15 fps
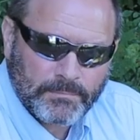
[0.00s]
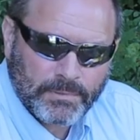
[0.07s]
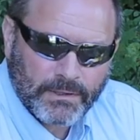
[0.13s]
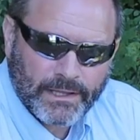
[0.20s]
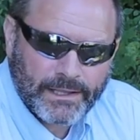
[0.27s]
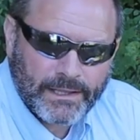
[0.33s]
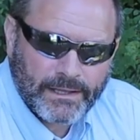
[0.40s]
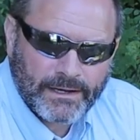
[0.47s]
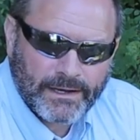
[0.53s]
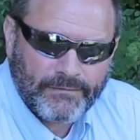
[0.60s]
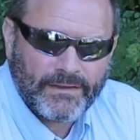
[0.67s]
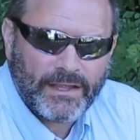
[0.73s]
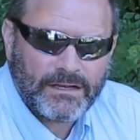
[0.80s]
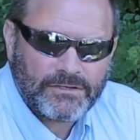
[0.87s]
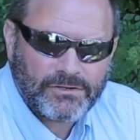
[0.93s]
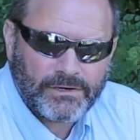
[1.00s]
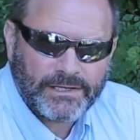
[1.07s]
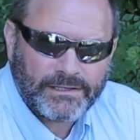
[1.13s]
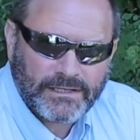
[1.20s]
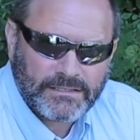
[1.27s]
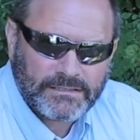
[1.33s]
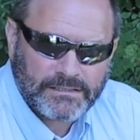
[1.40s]
the plant and then
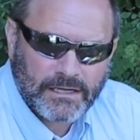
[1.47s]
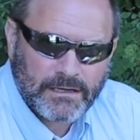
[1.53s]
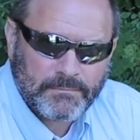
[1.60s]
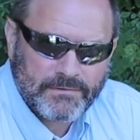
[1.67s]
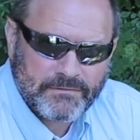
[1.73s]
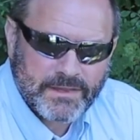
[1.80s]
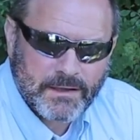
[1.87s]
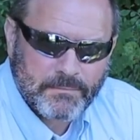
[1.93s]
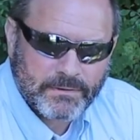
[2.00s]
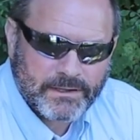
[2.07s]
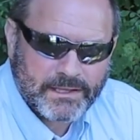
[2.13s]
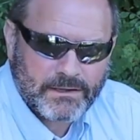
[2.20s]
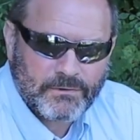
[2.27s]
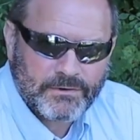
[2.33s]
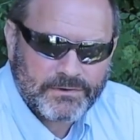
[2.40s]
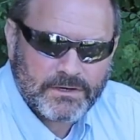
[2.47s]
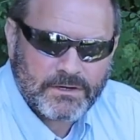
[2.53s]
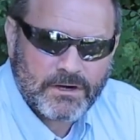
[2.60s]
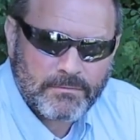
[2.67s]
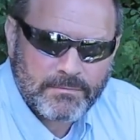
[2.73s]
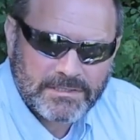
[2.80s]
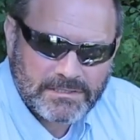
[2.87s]
treat the stump of that plant with an
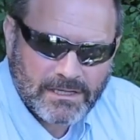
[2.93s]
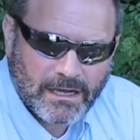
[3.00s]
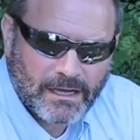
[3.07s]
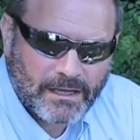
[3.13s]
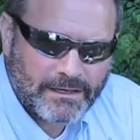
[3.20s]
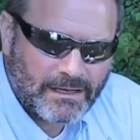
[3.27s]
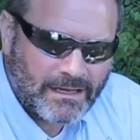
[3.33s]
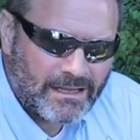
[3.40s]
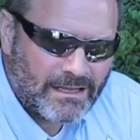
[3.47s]
herbicide.